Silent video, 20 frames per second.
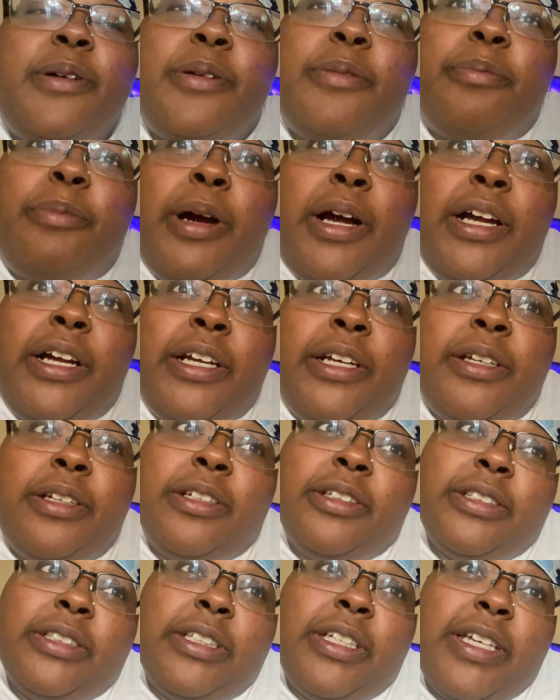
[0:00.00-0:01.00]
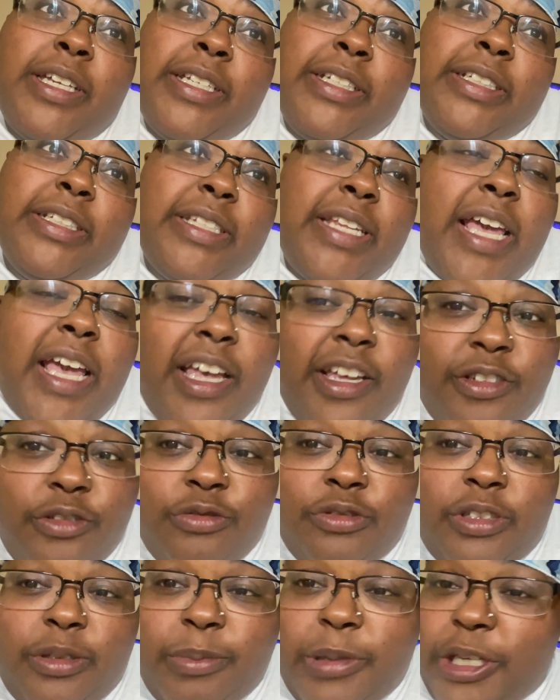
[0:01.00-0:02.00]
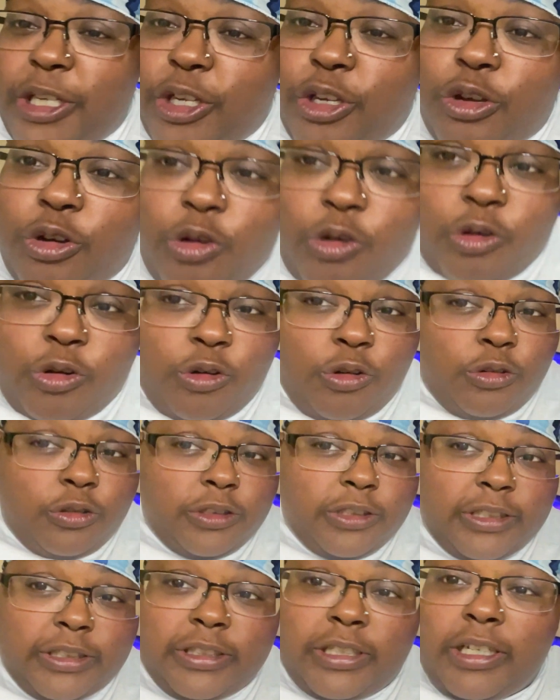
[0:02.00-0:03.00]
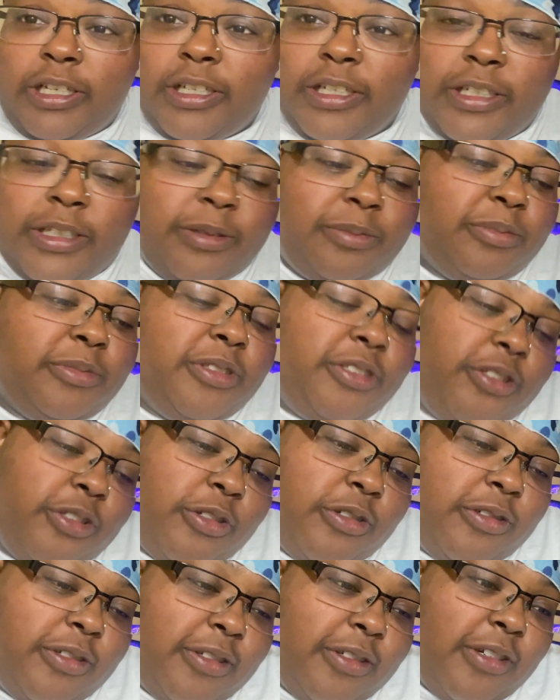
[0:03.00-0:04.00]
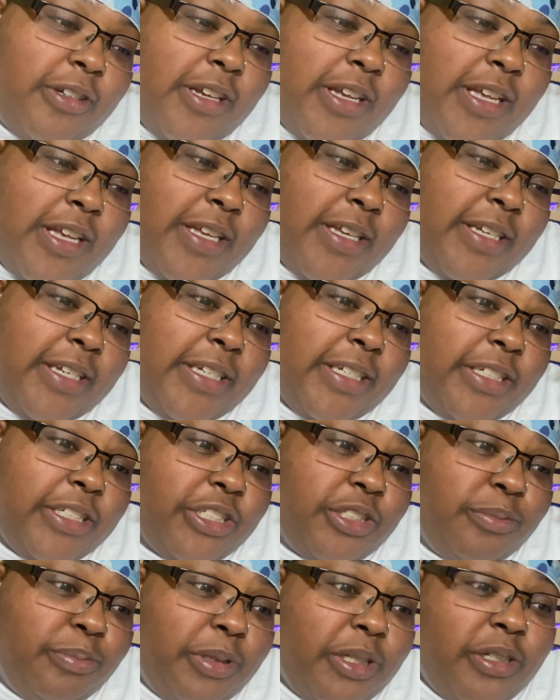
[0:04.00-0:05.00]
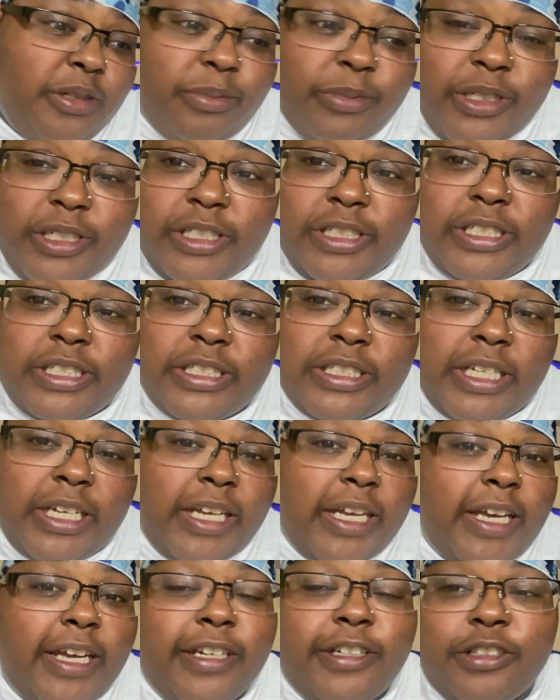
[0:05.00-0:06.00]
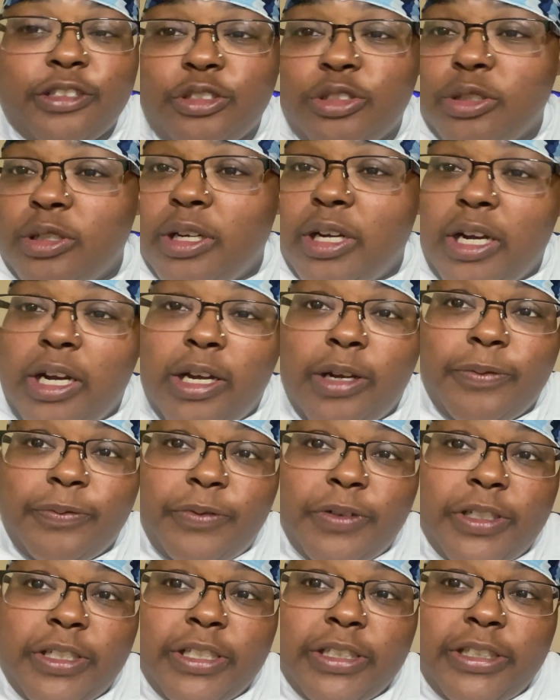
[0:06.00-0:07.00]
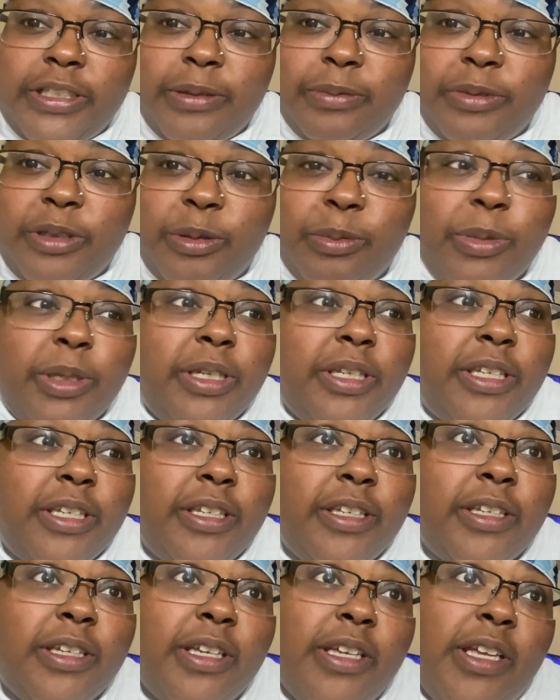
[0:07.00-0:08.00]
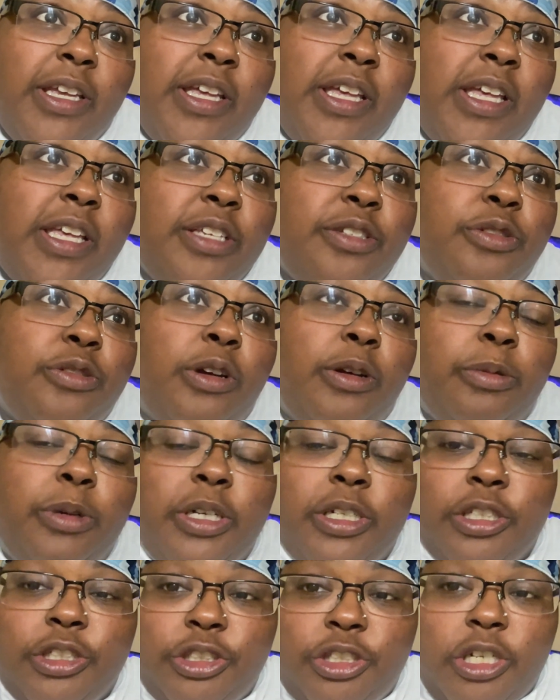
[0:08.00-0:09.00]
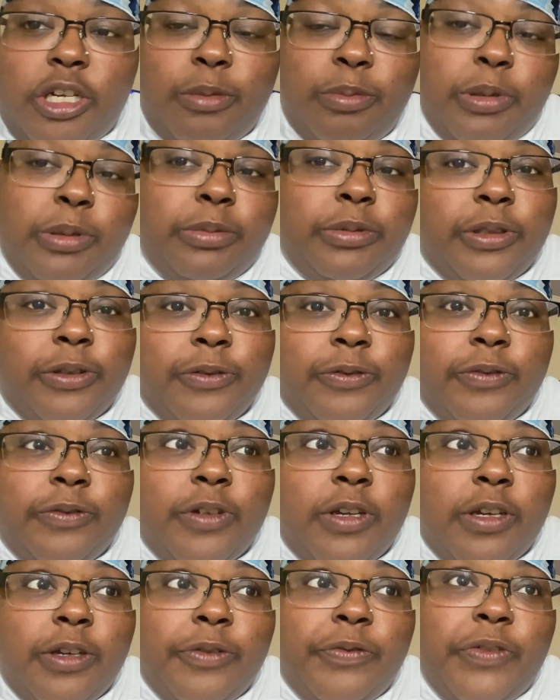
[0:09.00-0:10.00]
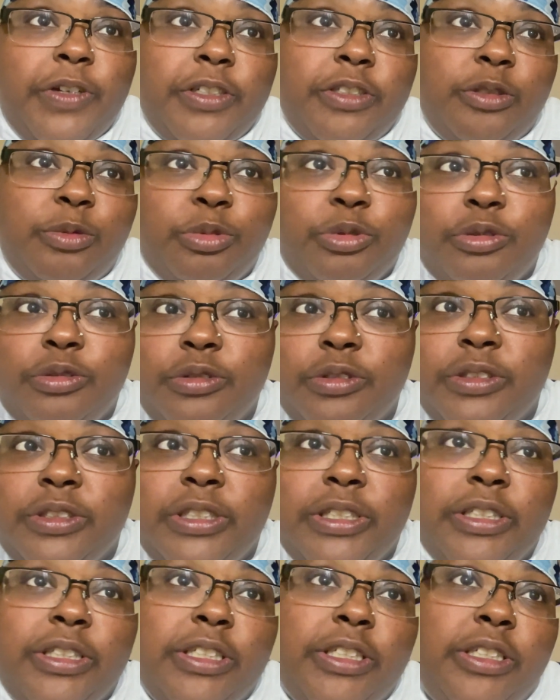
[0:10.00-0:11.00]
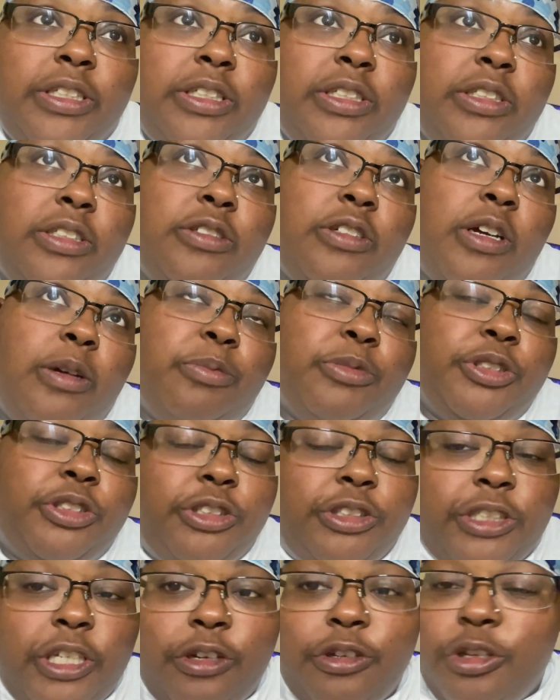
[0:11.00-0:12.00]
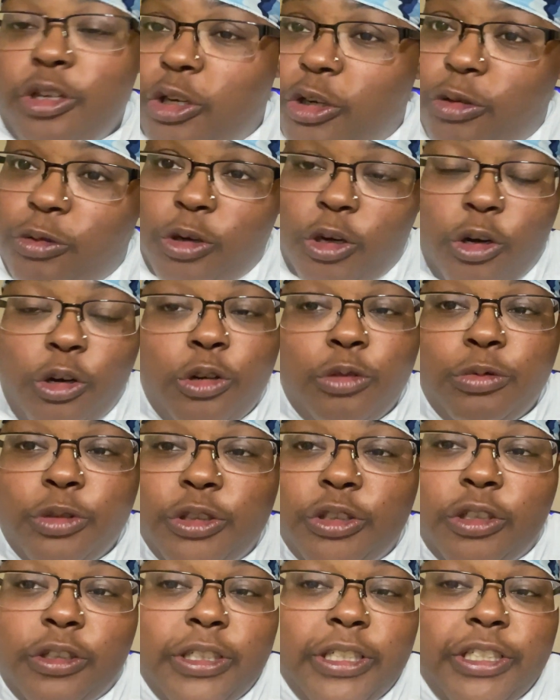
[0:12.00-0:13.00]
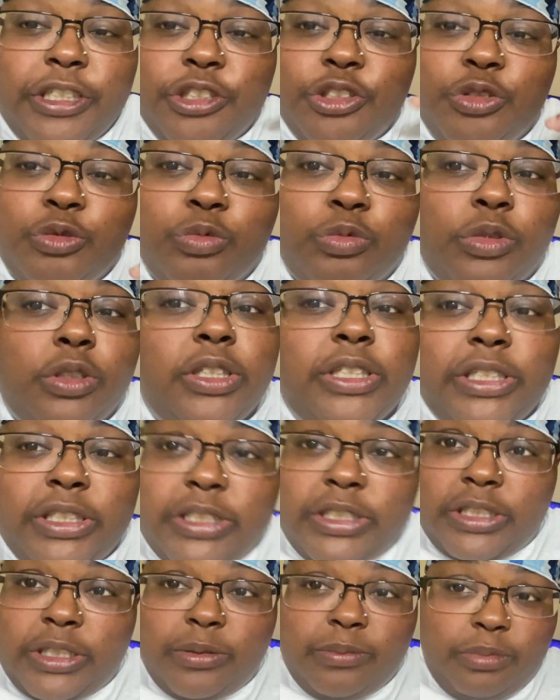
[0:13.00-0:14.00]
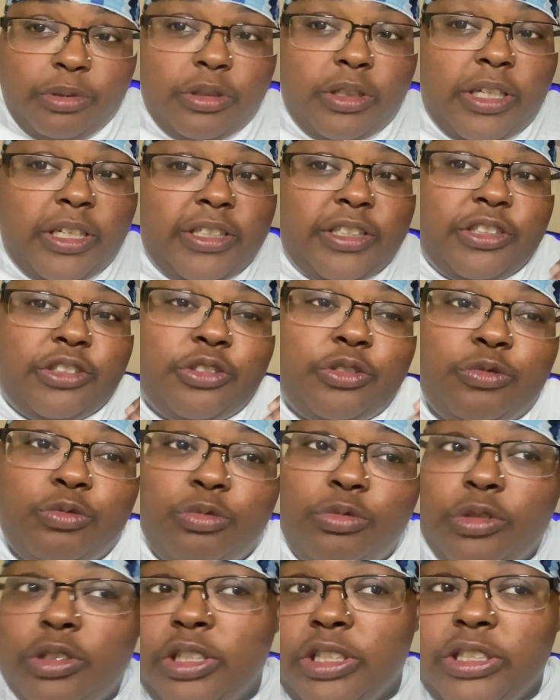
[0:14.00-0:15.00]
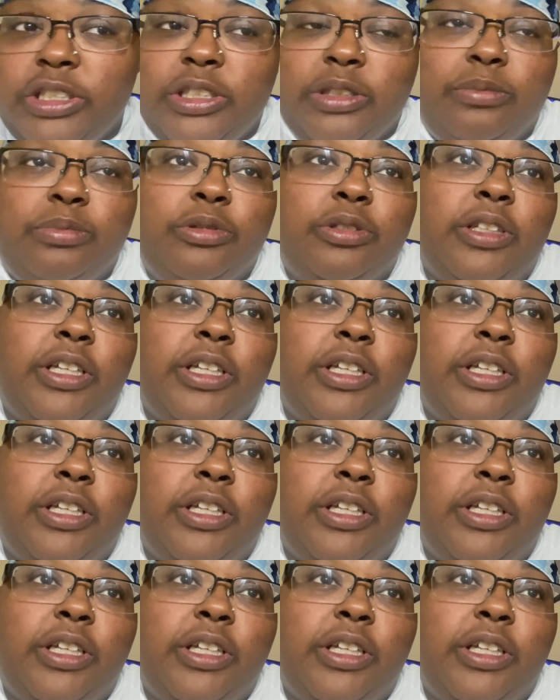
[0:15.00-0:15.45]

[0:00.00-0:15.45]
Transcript: My dad used to make it all the time. So and it's been a minute since I had it, so I'm finna attempt to make it. So I'm gonna chop up the uh, vegetables and then I'm gonna tell y'all all what y'all need. It's really simple, like it's really simple.